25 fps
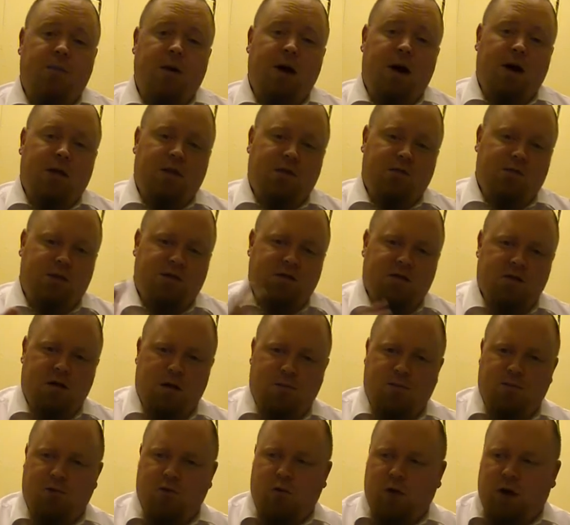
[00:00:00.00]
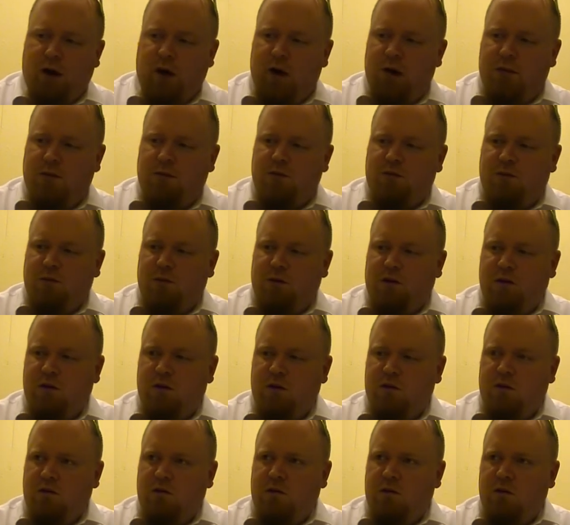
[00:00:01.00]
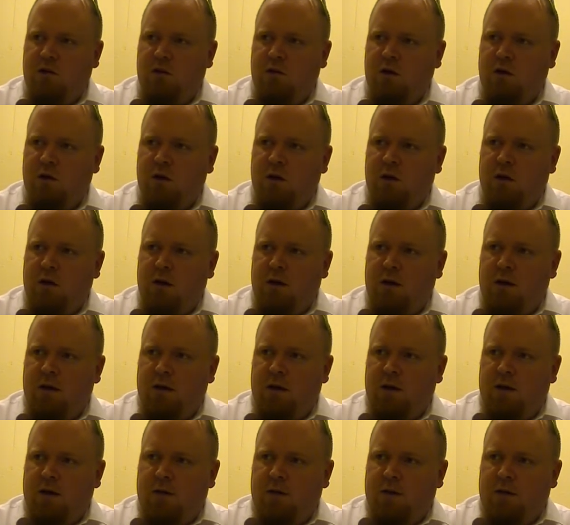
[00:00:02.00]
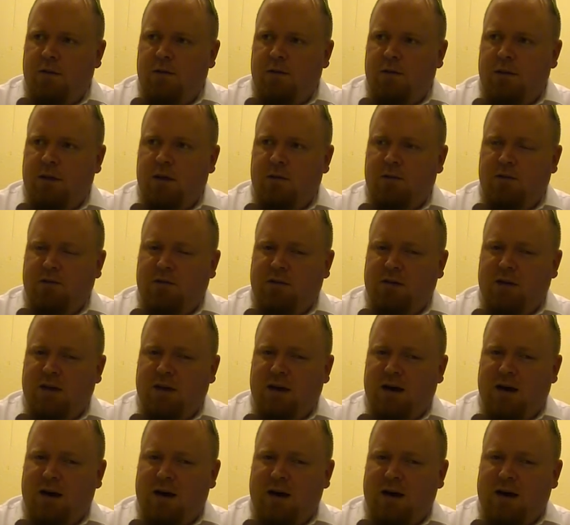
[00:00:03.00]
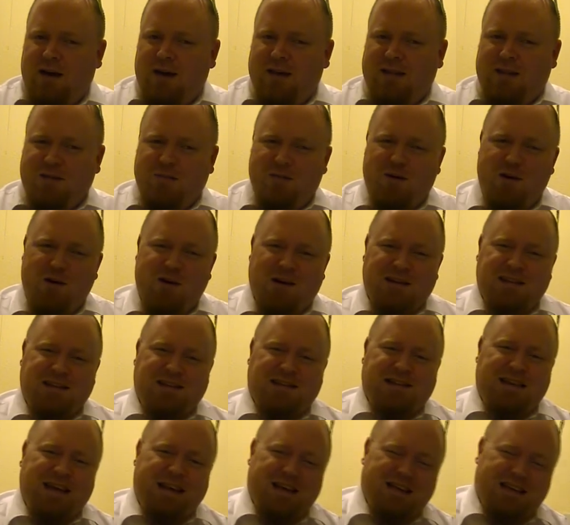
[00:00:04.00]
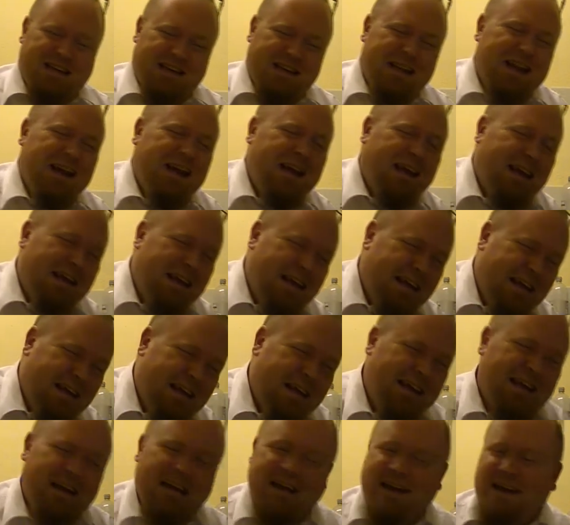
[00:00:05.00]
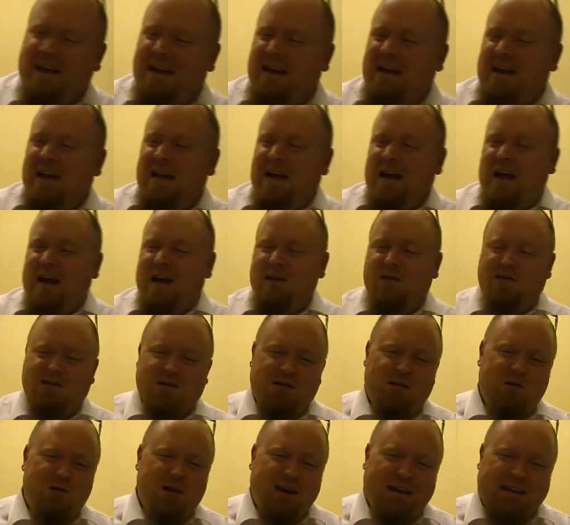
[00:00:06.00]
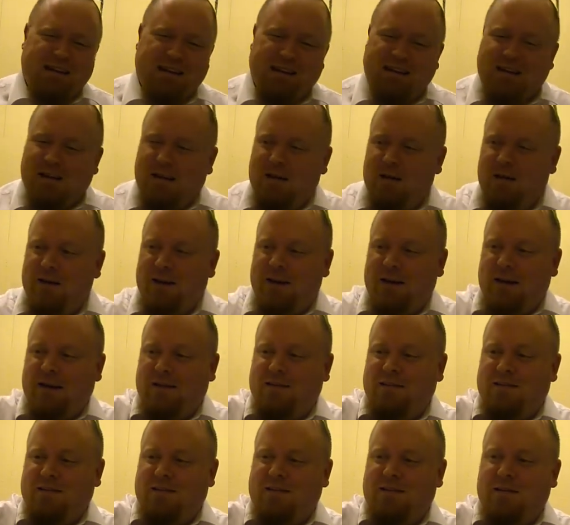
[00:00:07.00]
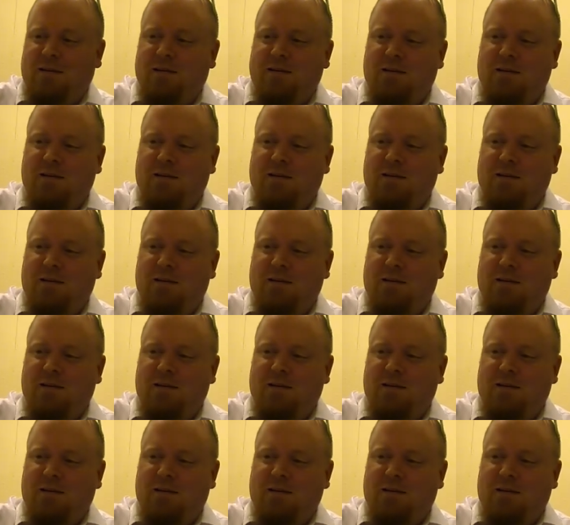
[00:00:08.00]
But the reason I brought it was because it was in the bargain section and it was a quid. Look at this.